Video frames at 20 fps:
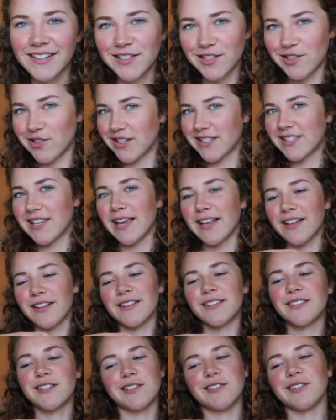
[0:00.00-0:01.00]
so just
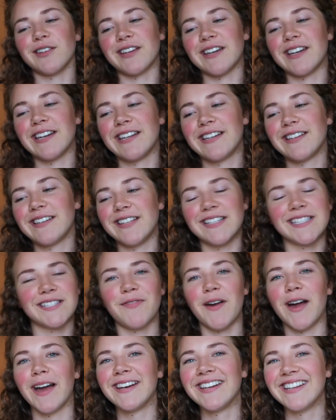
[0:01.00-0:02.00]
look at it. It's
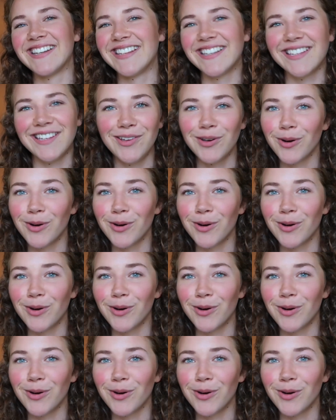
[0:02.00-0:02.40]
fine.